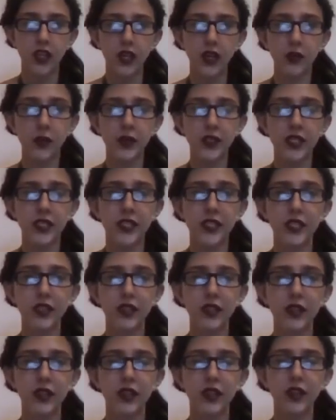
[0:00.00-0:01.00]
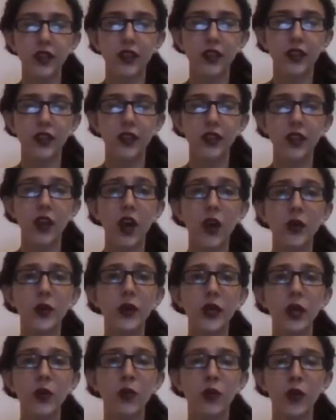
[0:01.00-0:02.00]
it was not
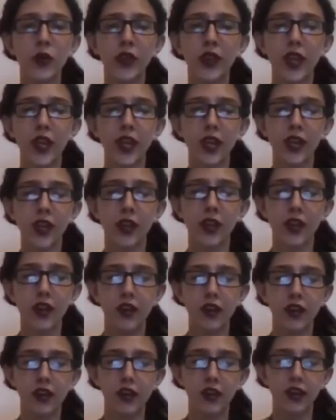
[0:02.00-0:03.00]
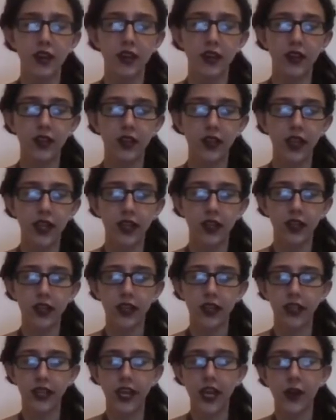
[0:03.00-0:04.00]
only were they
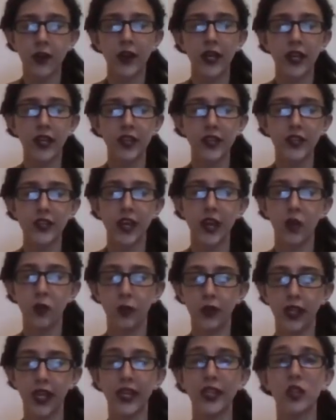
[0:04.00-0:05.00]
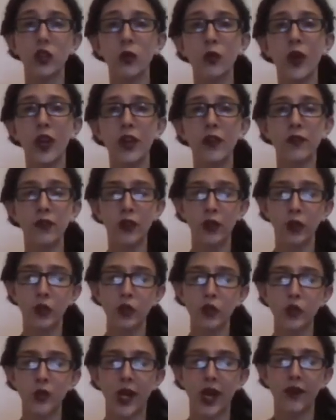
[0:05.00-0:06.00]
carried to help light the way for
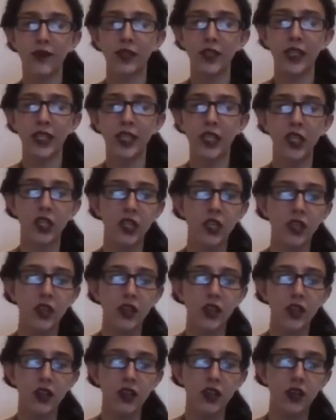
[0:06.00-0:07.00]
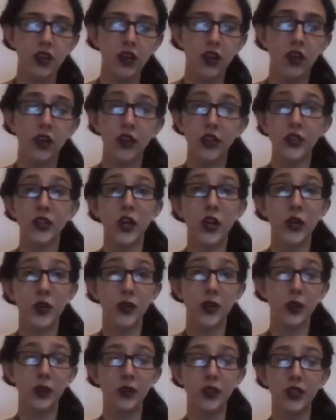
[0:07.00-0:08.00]
those traveling on the dark
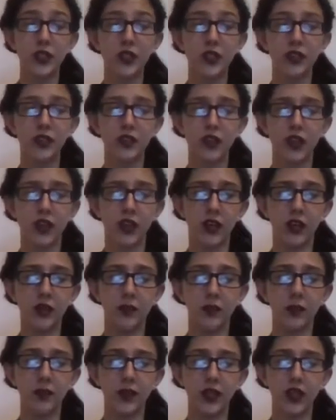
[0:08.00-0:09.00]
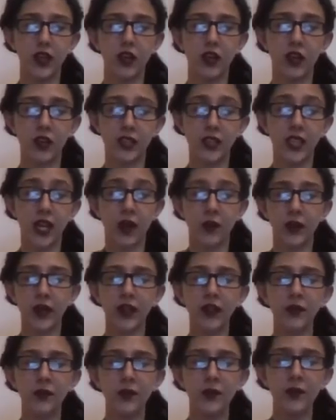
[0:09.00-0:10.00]
roads on
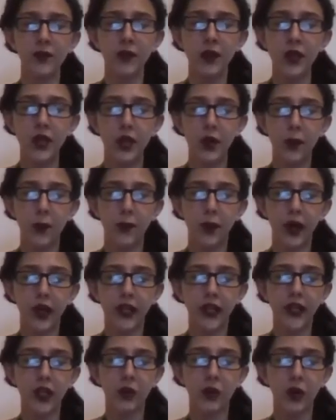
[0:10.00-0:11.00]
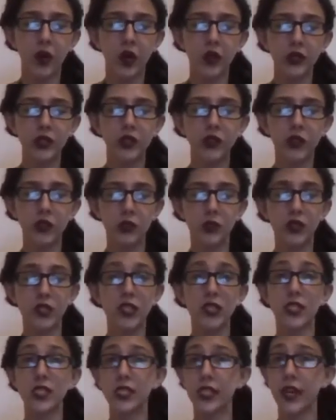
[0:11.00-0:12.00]
Samhain, but they were also used
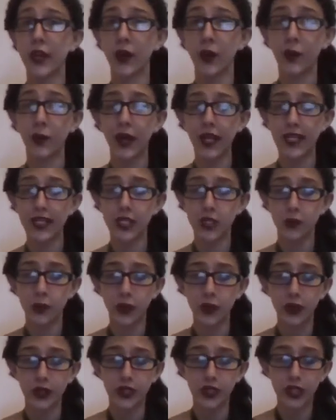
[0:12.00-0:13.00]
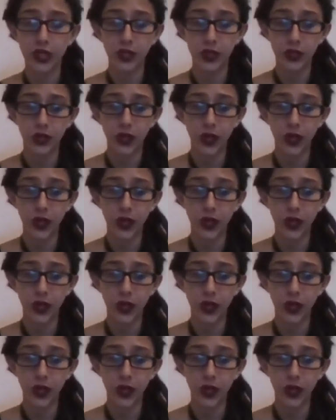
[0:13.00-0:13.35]
to scare away spirits and